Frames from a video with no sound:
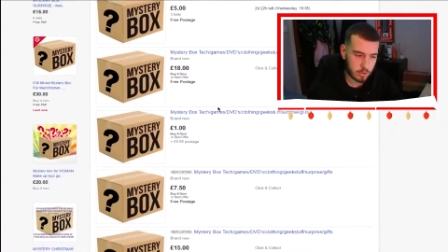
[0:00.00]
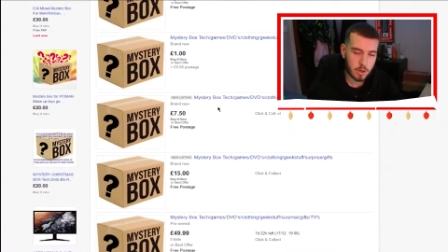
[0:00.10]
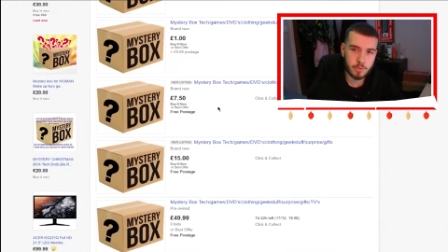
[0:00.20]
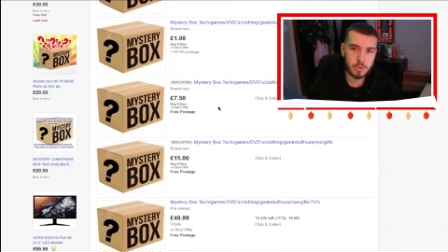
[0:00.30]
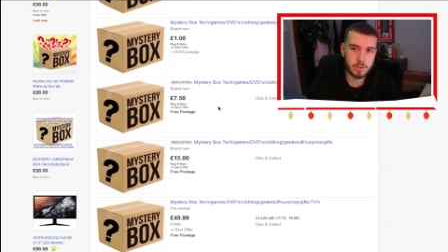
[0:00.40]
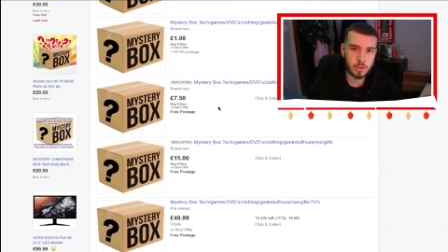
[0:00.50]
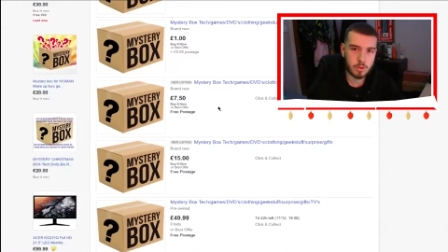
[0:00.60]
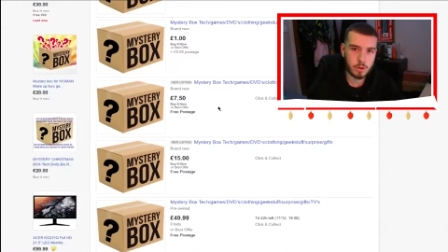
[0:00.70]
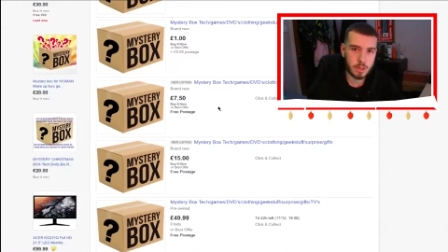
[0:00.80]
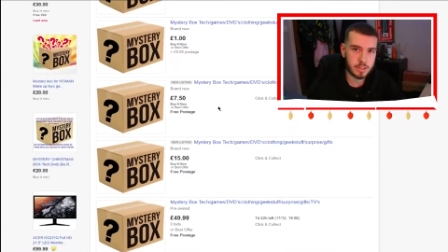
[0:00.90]
nothing too
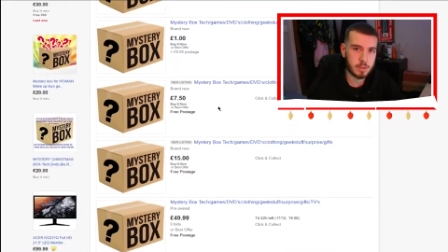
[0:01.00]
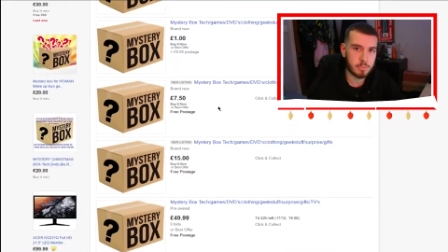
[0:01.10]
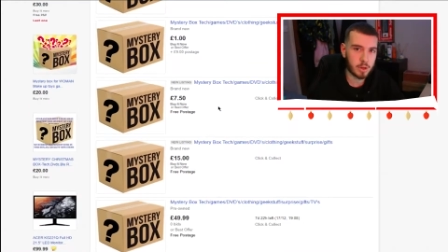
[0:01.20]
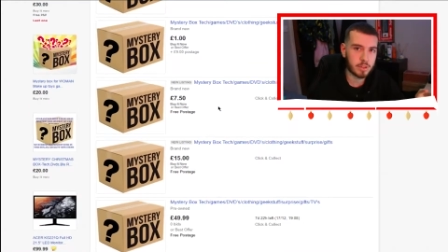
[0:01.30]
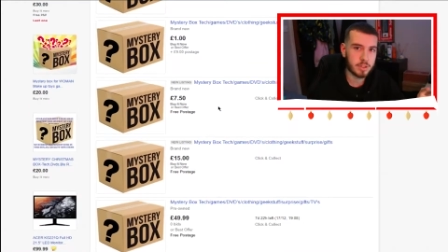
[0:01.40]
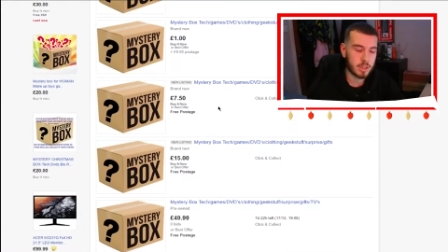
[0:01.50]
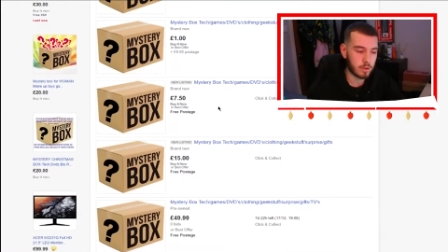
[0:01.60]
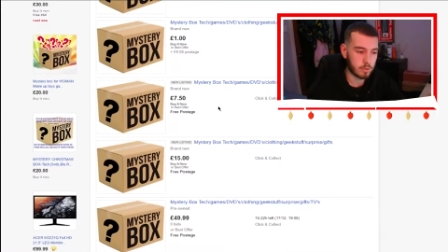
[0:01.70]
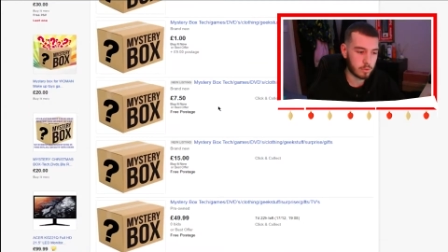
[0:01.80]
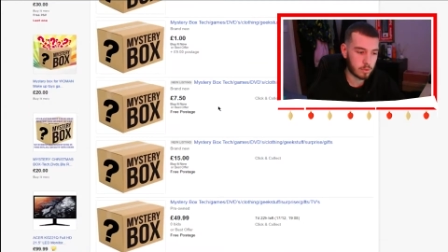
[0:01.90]
crazy, but
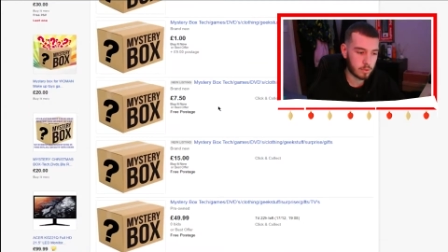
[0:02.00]
still